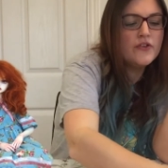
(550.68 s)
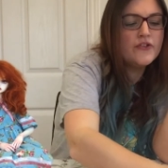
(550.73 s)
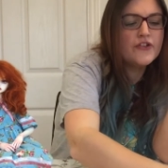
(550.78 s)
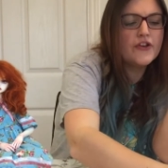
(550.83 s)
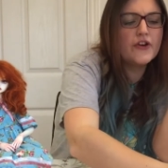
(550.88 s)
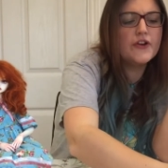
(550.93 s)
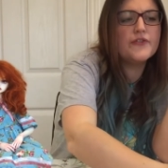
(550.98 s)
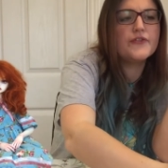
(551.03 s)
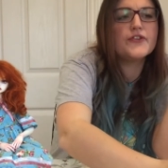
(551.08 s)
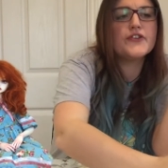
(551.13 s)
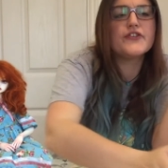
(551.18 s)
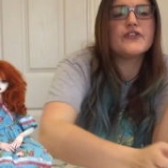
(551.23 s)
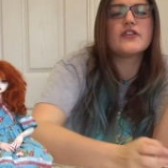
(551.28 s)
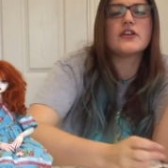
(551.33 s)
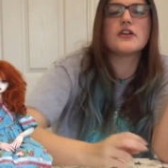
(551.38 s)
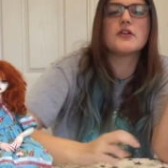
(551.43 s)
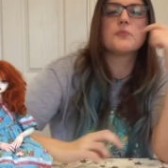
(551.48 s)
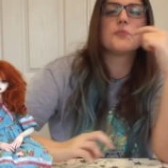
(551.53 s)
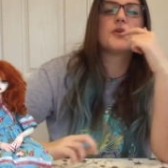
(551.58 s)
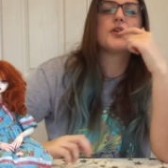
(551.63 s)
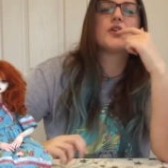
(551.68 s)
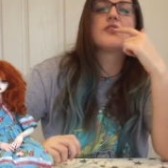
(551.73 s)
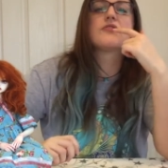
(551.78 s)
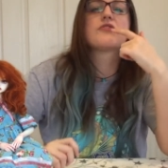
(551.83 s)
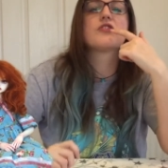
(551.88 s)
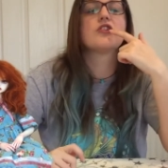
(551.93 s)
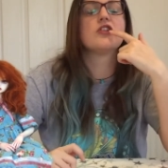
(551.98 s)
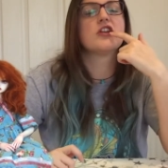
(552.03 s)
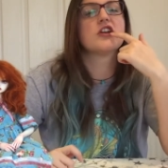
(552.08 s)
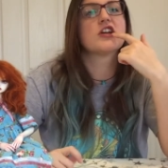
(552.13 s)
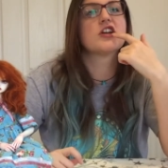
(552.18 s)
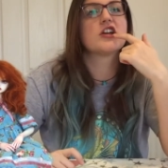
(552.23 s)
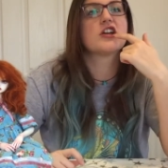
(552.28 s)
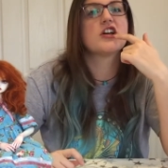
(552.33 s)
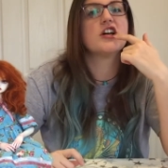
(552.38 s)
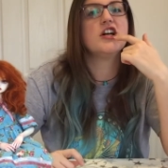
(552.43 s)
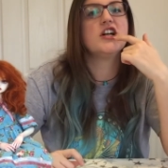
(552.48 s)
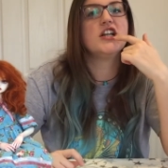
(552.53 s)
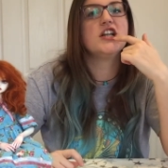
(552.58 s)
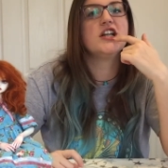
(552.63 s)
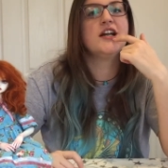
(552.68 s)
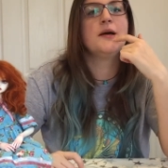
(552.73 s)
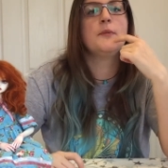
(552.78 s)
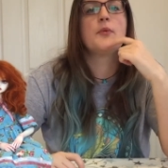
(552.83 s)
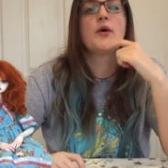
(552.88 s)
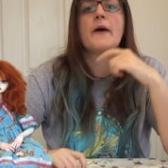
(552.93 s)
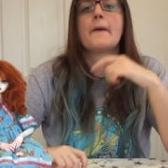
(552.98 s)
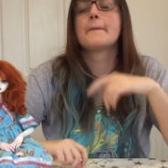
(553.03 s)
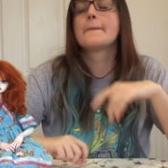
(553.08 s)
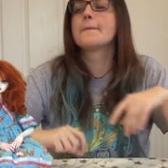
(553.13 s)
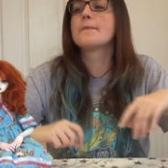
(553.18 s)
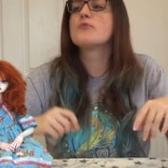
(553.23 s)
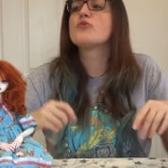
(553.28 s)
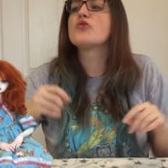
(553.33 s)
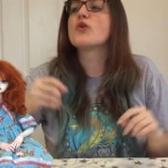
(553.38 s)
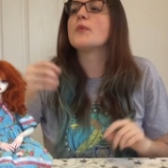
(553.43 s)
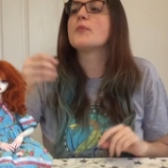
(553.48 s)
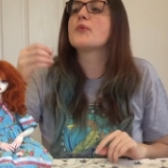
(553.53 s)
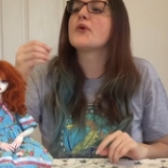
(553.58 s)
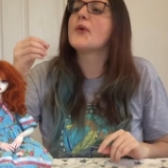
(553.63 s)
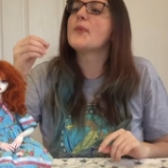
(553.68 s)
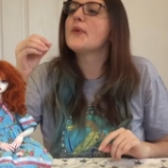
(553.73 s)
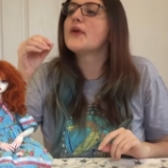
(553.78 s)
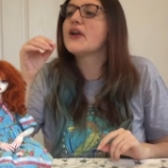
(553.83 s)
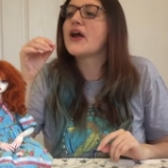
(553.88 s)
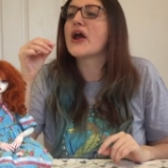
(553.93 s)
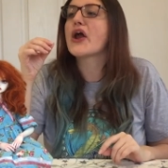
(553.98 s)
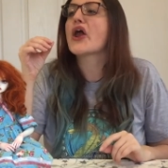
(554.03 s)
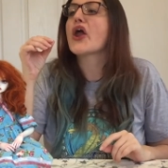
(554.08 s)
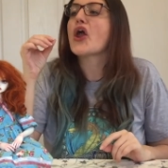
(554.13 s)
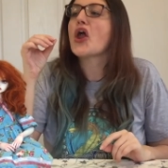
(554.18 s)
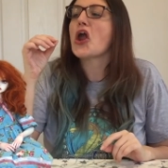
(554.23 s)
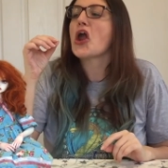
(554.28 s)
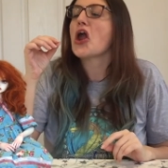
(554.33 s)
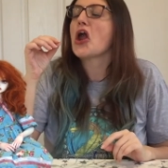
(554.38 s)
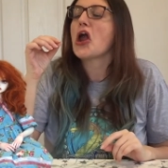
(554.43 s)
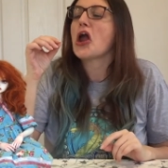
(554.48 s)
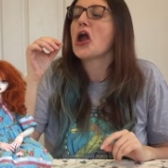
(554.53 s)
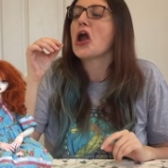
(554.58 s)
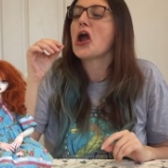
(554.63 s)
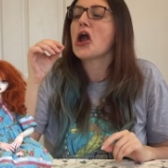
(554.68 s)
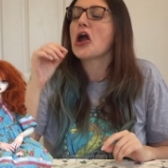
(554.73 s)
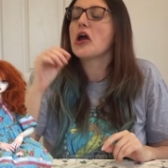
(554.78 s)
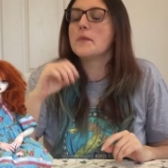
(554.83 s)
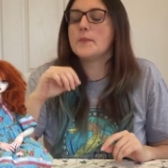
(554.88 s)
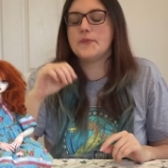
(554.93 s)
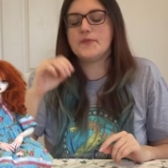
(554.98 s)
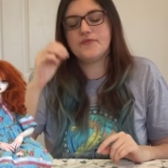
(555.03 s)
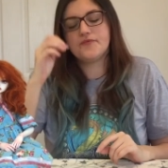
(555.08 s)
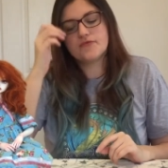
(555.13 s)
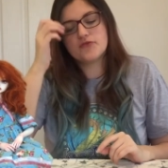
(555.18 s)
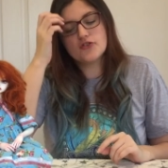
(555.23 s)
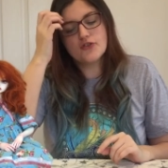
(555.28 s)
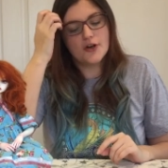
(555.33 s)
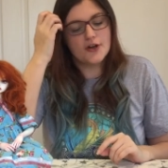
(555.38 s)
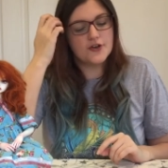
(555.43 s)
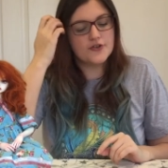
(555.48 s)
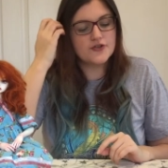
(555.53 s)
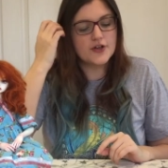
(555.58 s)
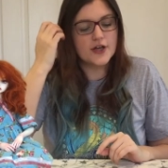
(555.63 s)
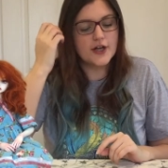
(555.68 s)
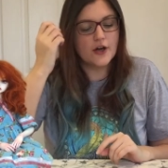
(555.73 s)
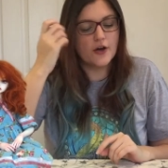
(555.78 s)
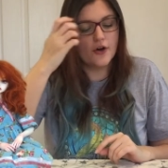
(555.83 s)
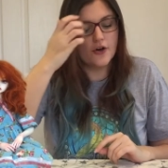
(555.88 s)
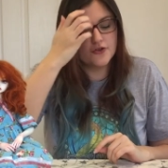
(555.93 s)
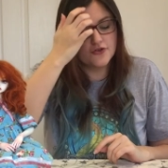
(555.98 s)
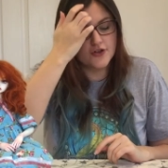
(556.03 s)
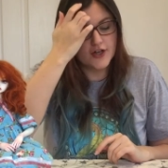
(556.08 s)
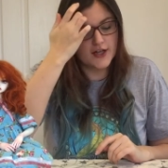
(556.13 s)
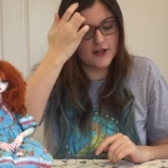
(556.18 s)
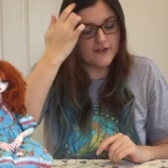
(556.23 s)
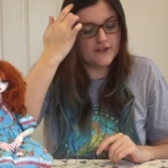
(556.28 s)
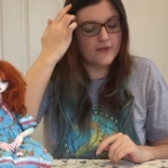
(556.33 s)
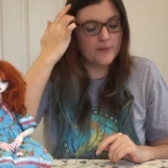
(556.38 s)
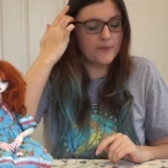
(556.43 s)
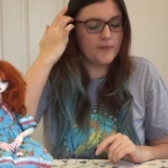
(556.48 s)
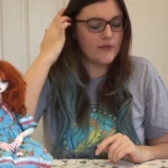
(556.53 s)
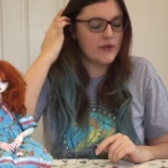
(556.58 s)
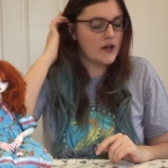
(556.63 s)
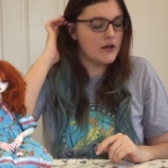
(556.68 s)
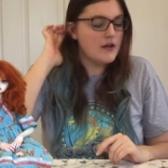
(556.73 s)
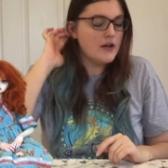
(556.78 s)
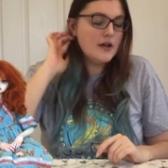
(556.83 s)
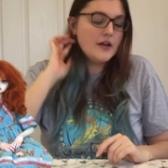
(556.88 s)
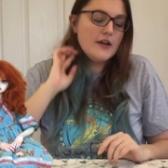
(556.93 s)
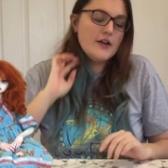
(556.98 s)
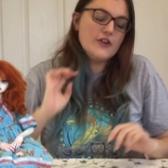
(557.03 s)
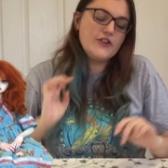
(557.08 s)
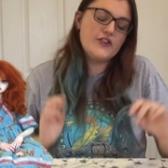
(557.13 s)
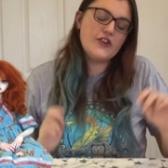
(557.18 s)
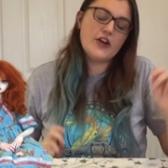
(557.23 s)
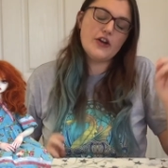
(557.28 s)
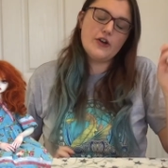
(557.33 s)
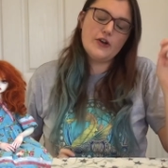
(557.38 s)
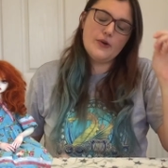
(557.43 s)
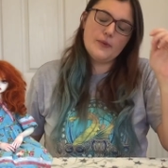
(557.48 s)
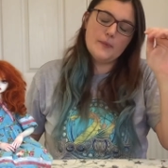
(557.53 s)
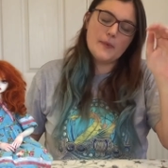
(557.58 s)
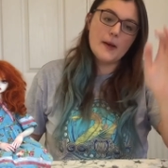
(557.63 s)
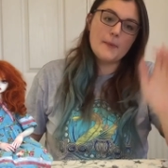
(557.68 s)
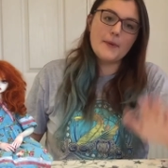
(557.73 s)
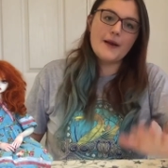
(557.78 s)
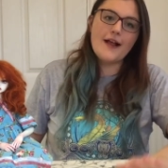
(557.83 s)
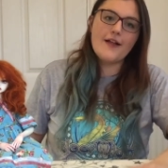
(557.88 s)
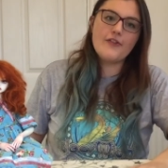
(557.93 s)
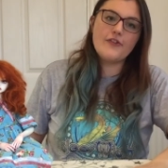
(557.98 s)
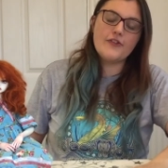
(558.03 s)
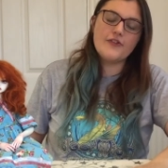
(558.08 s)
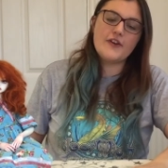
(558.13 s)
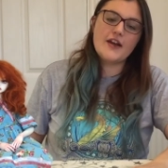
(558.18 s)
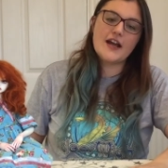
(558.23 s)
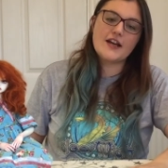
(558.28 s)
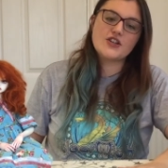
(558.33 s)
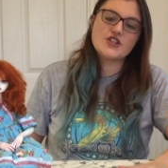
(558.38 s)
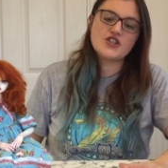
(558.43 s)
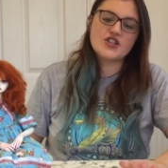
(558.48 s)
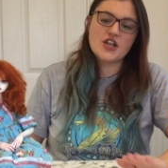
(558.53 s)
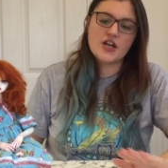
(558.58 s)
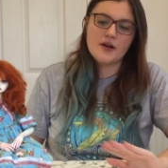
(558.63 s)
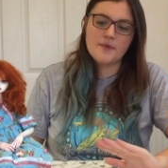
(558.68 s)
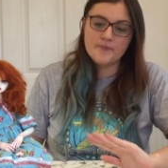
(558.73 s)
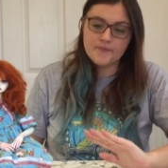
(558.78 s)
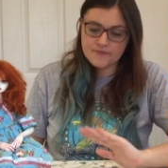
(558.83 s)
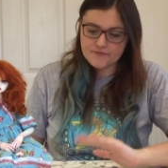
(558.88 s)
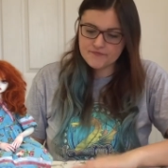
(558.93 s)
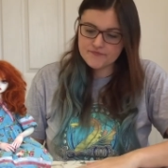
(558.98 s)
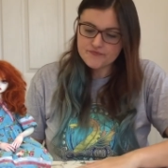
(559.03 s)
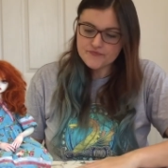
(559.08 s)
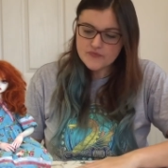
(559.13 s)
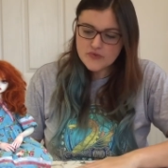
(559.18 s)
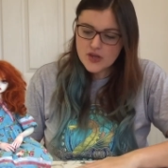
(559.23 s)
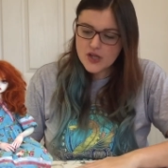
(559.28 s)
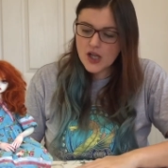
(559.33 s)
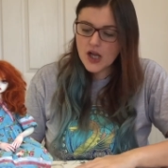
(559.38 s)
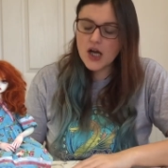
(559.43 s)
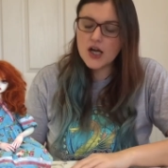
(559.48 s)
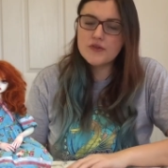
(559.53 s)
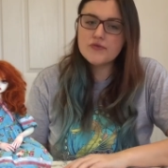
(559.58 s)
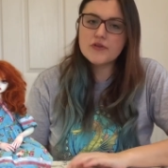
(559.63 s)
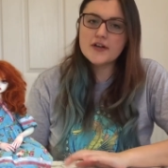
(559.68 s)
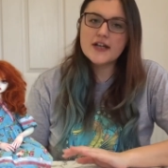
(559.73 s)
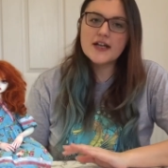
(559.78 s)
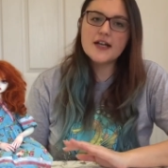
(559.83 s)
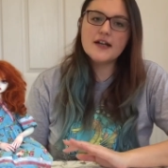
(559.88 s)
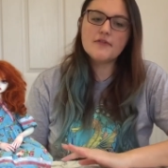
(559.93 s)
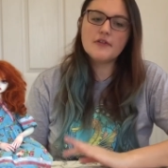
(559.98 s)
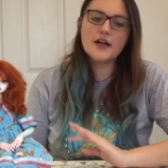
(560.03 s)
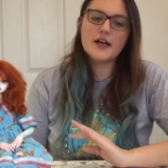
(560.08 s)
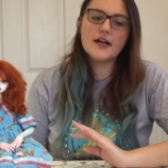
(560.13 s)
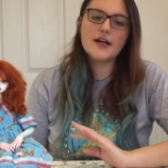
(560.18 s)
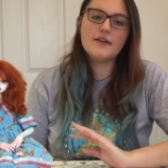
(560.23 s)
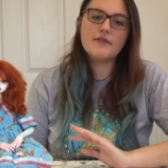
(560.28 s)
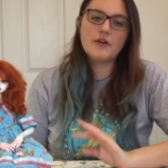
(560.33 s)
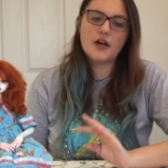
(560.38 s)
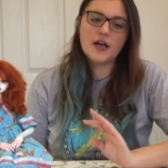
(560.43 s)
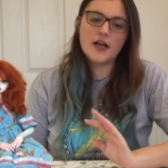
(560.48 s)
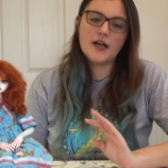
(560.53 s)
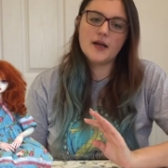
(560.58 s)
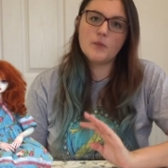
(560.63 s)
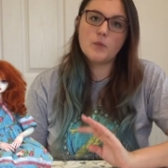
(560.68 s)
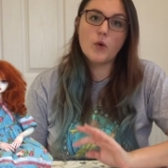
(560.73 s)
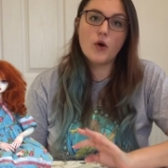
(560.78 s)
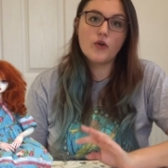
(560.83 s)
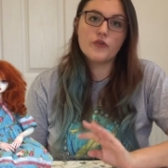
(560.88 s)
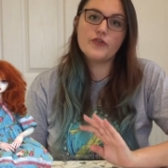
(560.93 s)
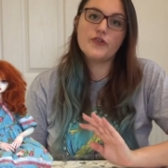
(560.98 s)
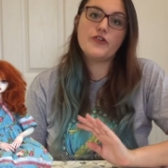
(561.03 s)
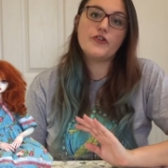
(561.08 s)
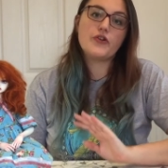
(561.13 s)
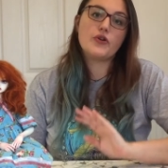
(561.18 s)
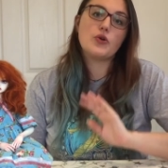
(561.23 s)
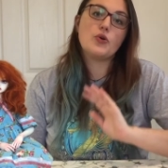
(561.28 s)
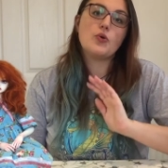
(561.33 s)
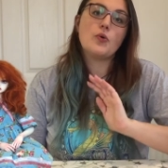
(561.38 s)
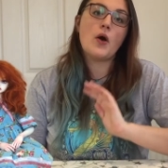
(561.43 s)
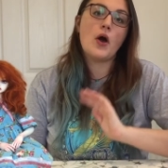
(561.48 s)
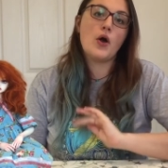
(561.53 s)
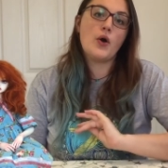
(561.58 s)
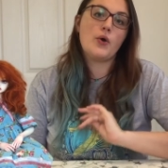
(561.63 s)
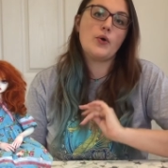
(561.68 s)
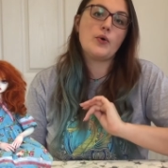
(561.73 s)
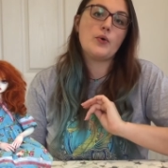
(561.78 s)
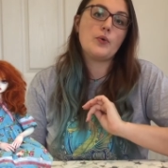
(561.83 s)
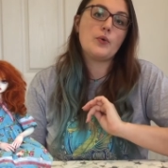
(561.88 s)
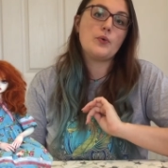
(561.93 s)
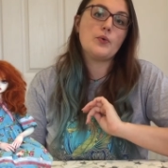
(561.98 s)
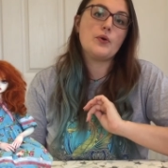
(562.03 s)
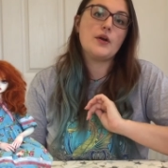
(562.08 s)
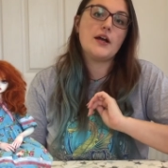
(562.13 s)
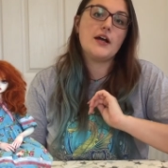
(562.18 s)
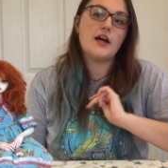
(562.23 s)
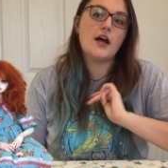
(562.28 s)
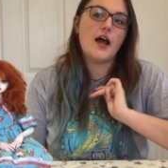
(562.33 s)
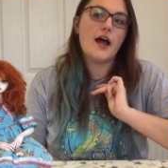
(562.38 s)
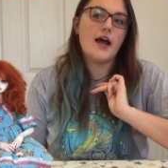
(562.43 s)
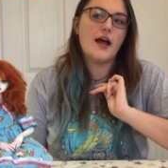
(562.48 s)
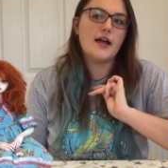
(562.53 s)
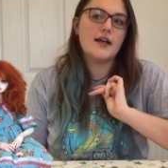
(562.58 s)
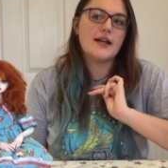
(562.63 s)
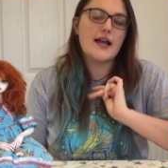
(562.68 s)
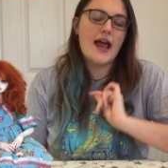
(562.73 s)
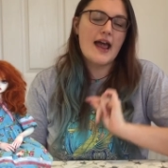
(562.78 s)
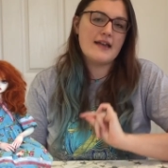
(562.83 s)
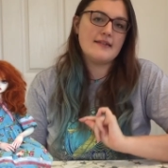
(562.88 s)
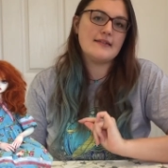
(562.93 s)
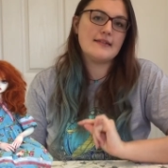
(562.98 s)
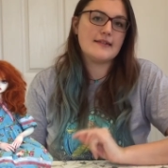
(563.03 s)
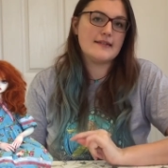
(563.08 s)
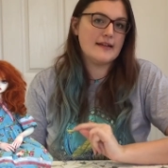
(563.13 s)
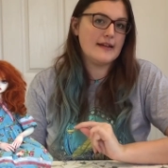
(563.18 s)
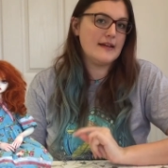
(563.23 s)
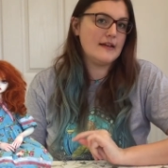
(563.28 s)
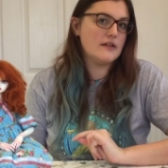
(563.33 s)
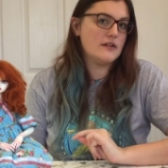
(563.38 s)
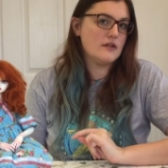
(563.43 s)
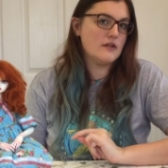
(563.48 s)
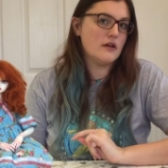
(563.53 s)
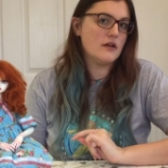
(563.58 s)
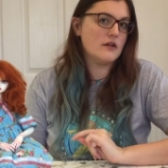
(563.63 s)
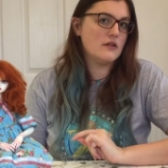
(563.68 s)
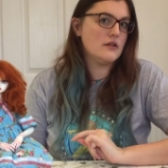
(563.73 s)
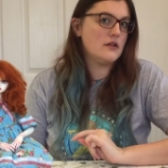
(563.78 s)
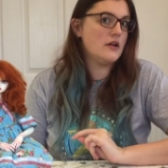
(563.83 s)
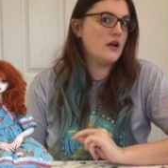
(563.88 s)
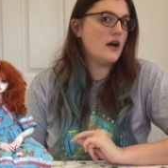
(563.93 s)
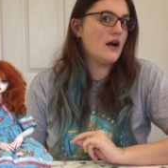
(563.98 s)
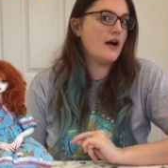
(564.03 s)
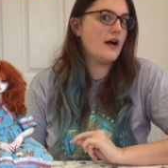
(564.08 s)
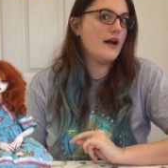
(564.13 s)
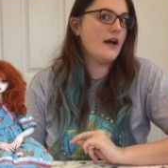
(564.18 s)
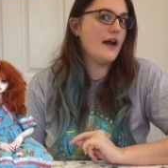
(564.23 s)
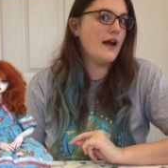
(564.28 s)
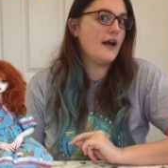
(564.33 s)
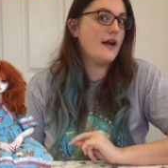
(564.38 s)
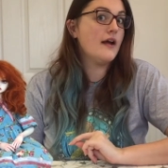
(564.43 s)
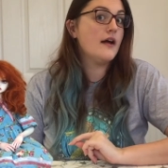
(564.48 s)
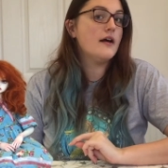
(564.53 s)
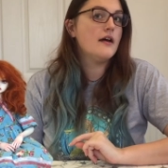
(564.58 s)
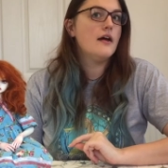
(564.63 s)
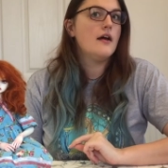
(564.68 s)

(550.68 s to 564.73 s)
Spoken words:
Sorry for slurping. I've got like a cut lip, so I'm proper like trying to drink hot drinks. So my plans for next year. I really want to own an SD doll. I